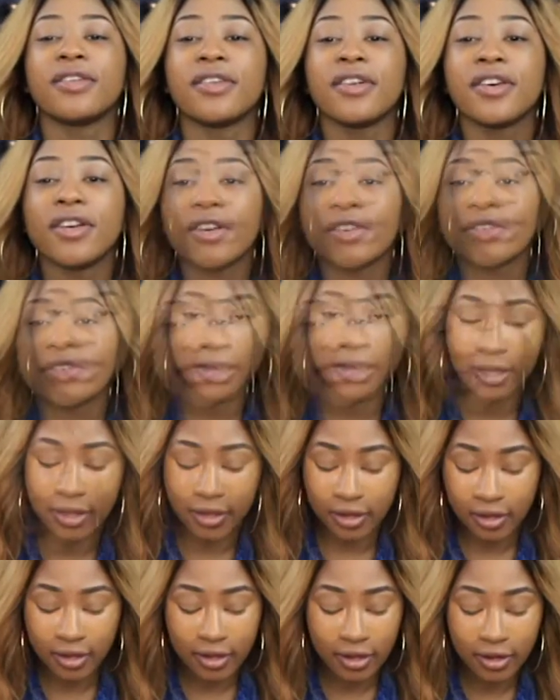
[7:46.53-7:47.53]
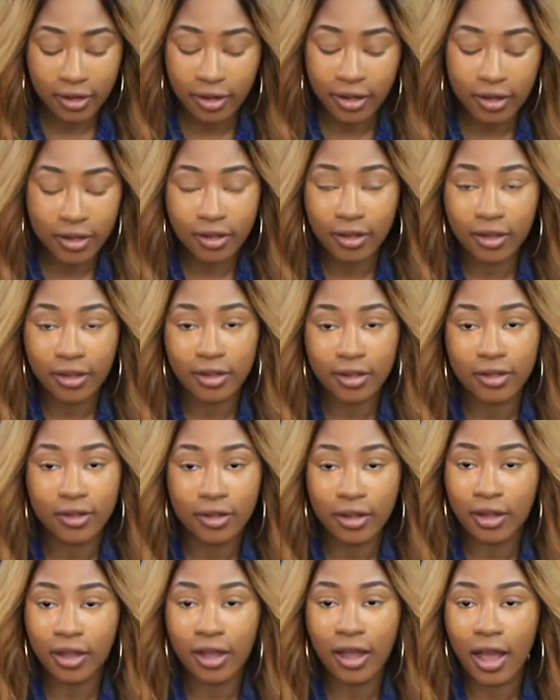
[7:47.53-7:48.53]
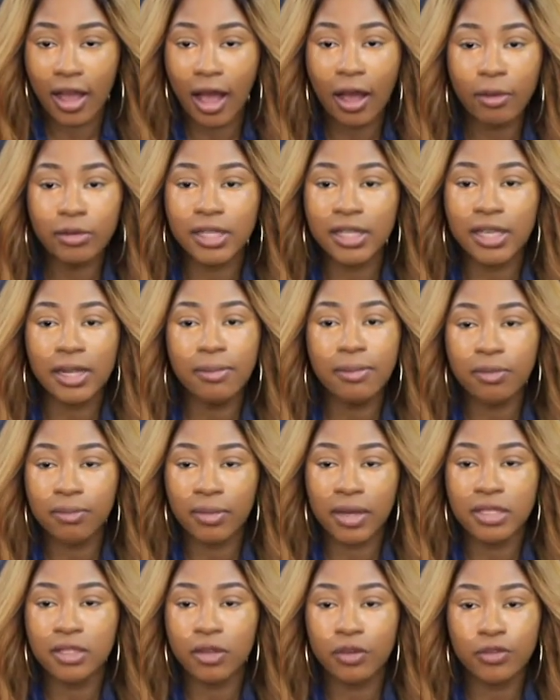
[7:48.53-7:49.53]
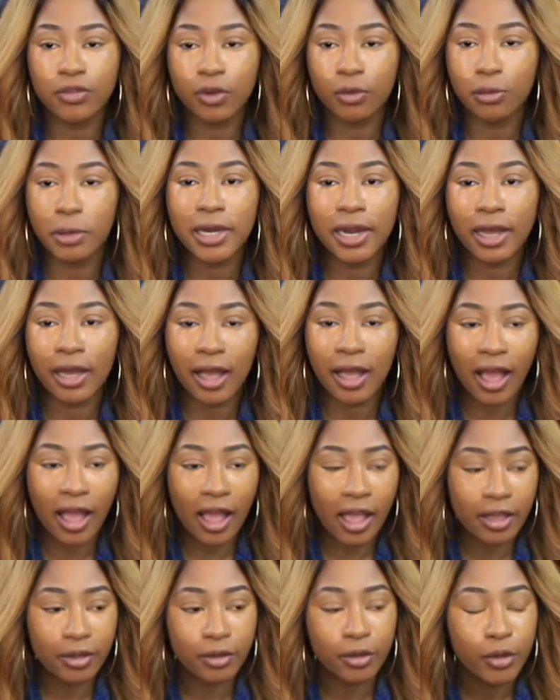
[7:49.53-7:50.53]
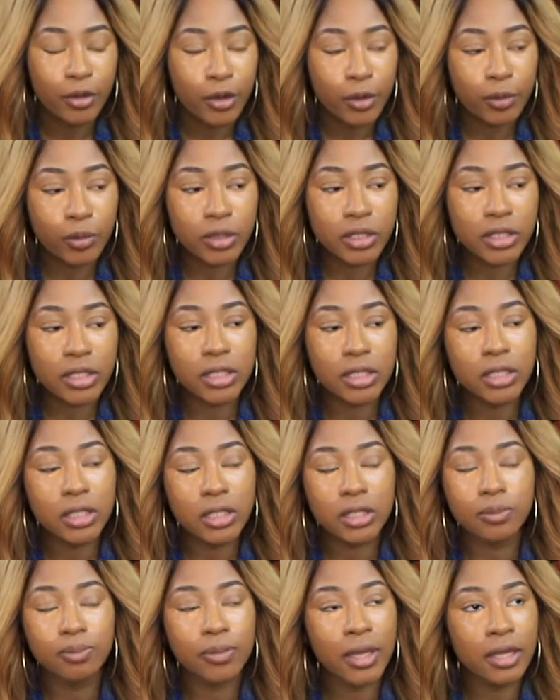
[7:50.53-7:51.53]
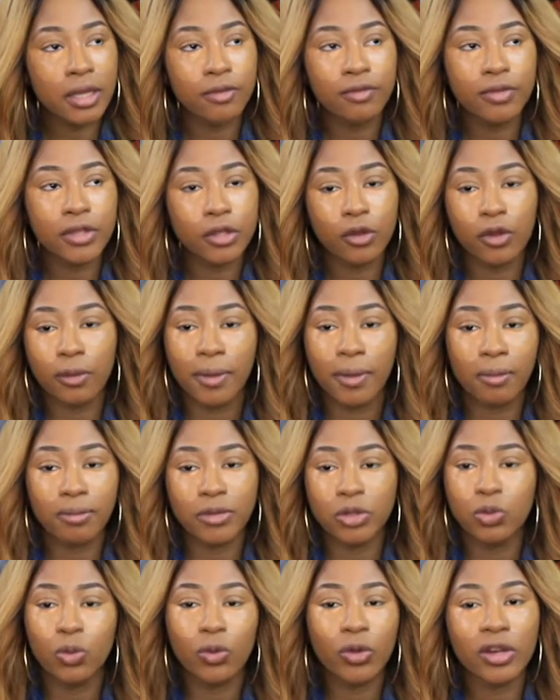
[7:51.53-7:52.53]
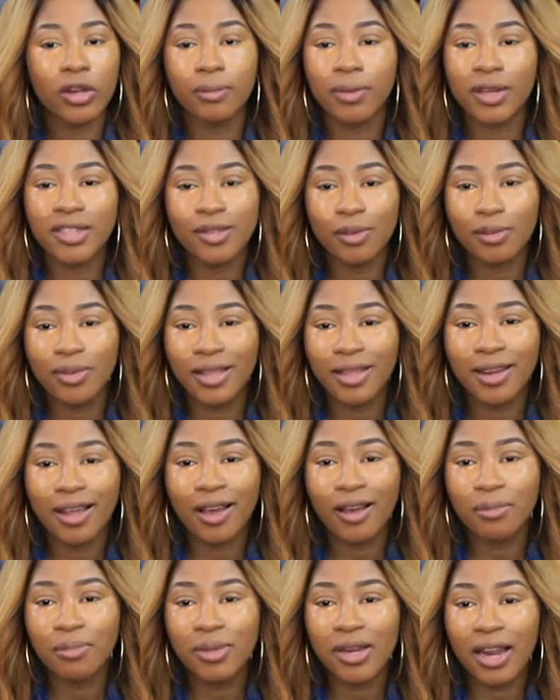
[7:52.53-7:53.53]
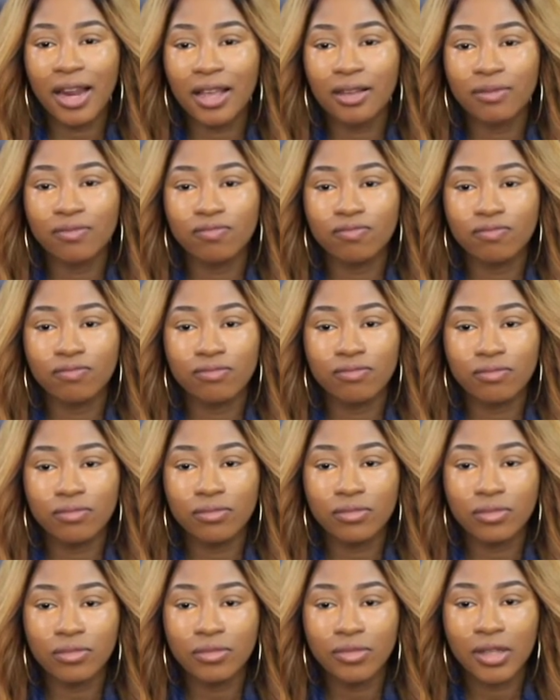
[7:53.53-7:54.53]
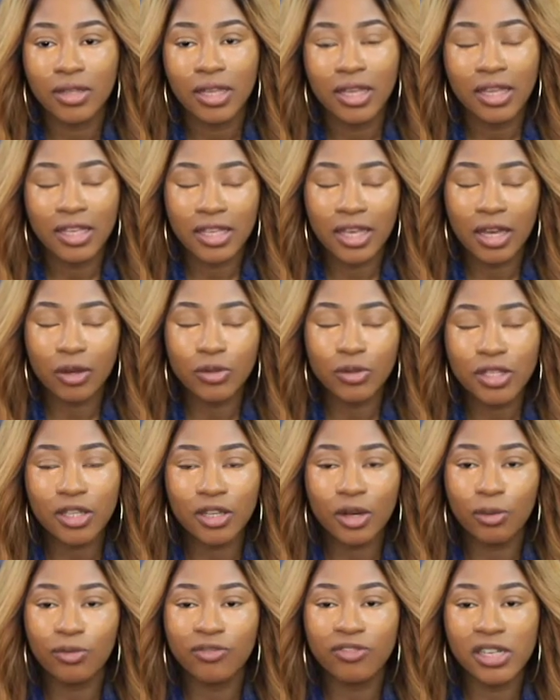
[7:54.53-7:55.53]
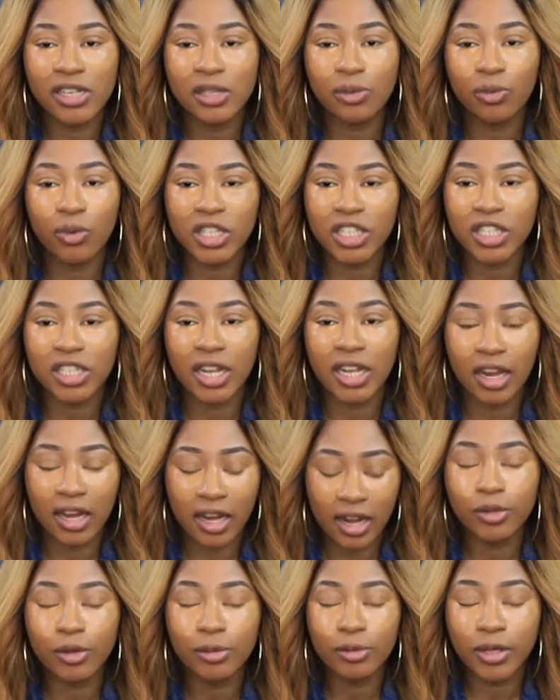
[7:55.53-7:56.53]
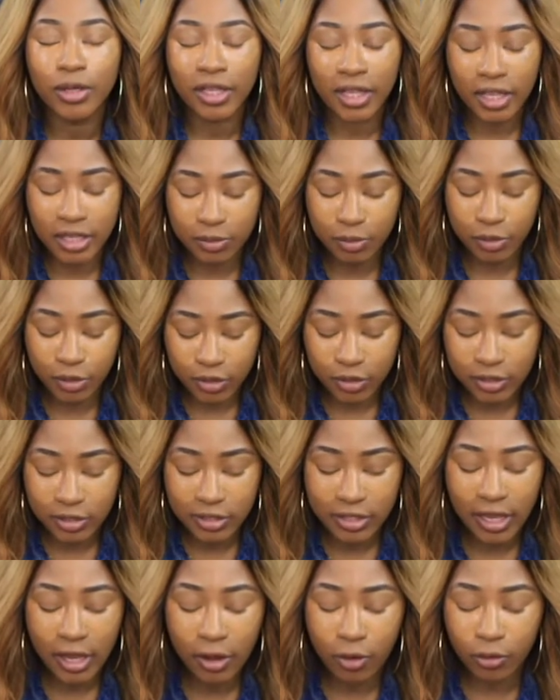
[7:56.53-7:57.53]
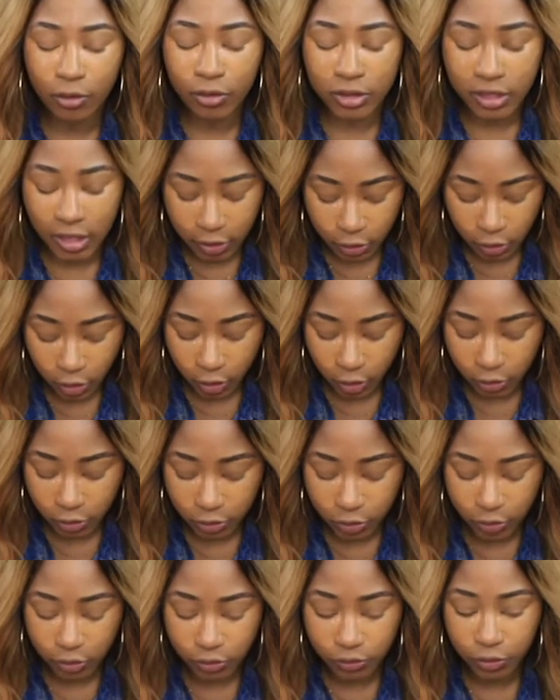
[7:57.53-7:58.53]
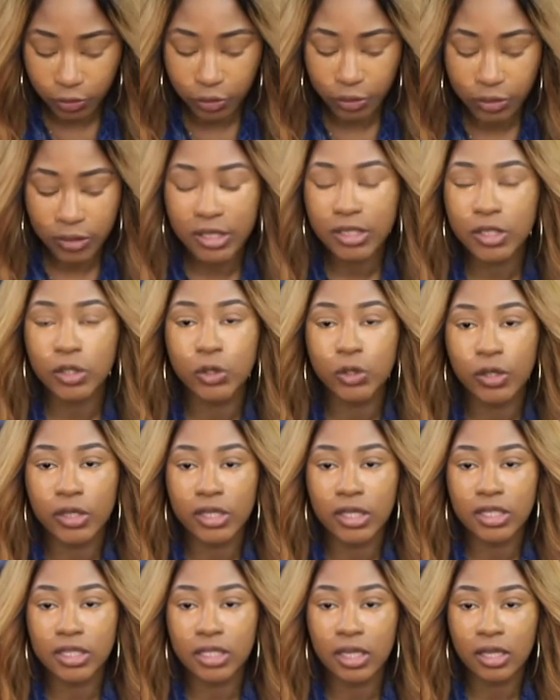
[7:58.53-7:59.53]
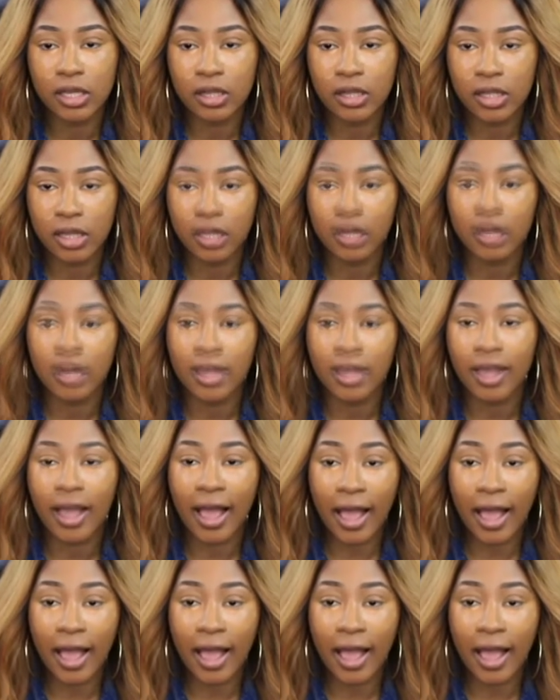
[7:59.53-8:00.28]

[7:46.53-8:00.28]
nerves. I would limit myself, so when I wanted to make a video about me talking about something, I'll be like, mm, yeah, who's gonna really watch that? No one cares because they all they know you for is doing a certain thing. Like,